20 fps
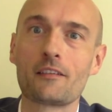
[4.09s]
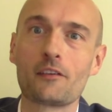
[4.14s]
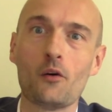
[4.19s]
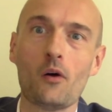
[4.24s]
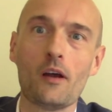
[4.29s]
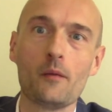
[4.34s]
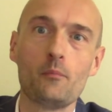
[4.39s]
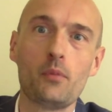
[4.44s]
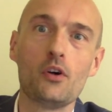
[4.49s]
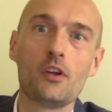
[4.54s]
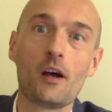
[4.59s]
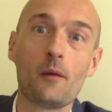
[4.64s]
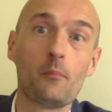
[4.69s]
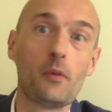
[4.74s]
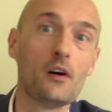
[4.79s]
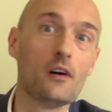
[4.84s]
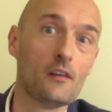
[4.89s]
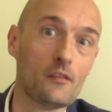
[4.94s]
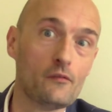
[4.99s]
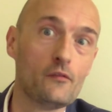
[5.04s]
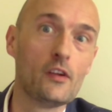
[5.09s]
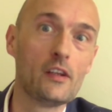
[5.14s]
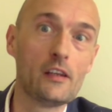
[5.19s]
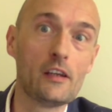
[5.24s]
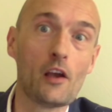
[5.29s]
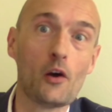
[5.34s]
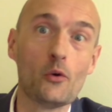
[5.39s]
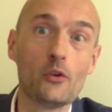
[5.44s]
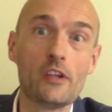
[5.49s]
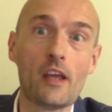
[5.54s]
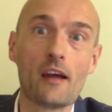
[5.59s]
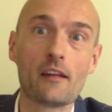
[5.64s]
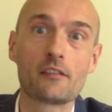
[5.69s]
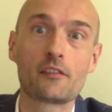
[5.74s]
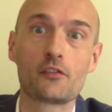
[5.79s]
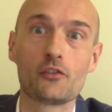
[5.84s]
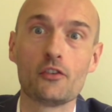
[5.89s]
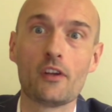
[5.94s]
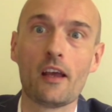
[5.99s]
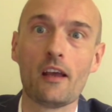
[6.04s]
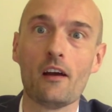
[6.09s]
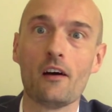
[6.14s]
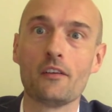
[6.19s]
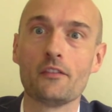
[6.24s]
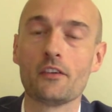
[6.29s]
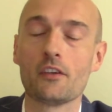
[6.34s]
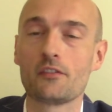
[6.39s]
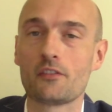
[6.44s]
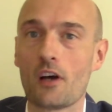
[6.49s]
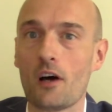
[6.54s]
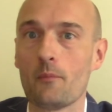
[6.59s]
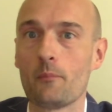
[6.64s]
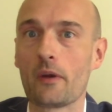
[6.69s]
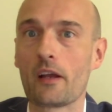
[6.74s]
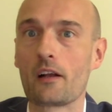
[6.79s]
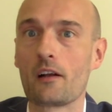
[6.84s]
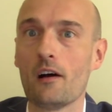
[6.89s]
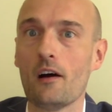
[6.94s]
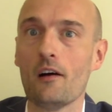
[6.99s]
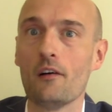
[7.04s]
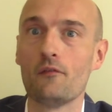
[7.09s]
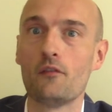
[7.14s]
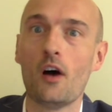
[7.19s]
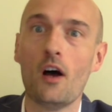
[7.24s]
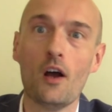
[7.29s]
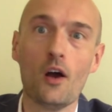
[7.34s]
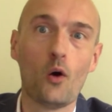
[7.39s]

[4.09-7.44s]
So I put up a video yesterday on the topic of